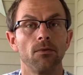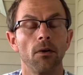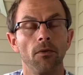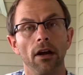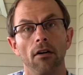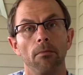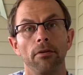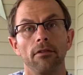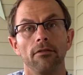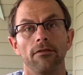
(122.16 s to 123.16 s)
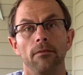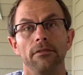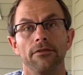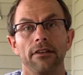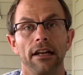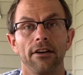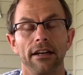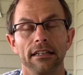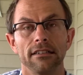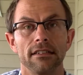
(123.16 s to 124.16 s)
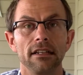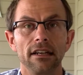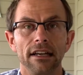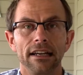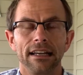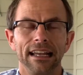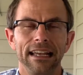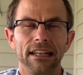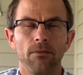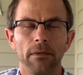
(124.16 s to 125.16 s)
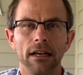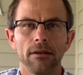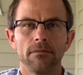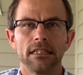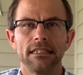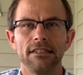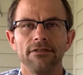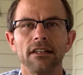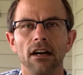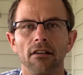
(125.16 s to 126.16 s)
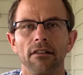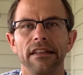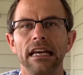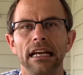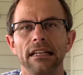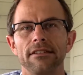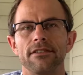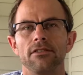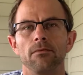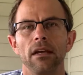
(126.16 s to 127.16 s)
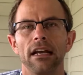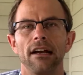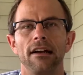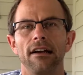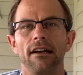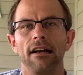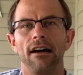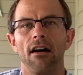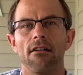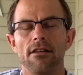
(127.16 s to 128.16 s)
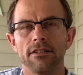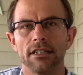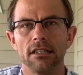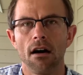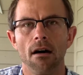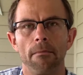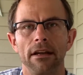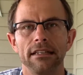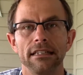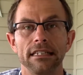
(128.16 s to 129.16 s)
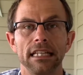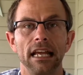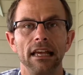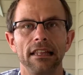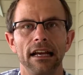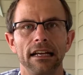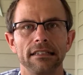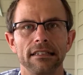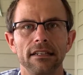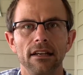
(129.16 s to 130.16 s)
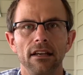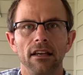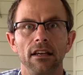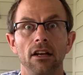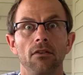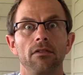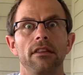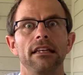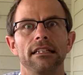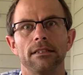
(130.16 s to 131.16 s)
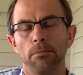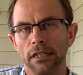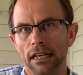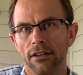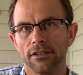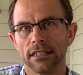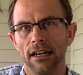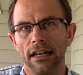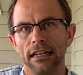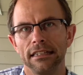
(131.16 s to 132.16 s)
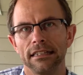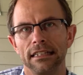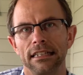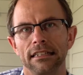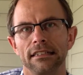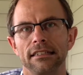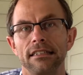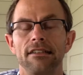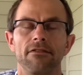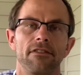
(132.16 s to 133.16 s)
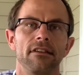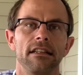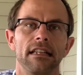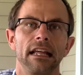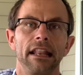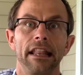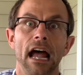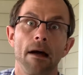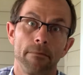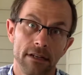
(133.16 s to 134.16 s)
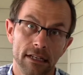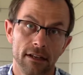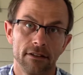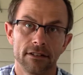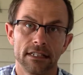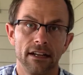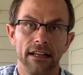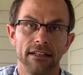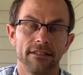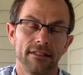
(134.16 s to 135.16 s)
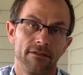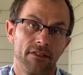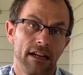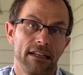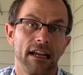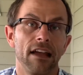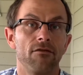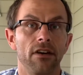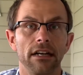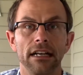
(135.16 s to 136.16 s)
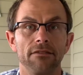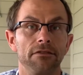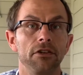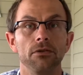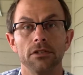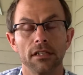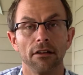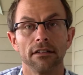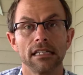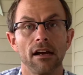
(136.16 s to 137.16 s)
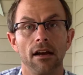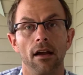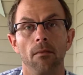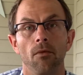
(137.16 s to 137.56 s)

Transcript: where we all pull from different areas. And it becomes difficult then to make a, a hard stop and to say that you know, this particular science is different than that particular science. In fact, I get very confused all the time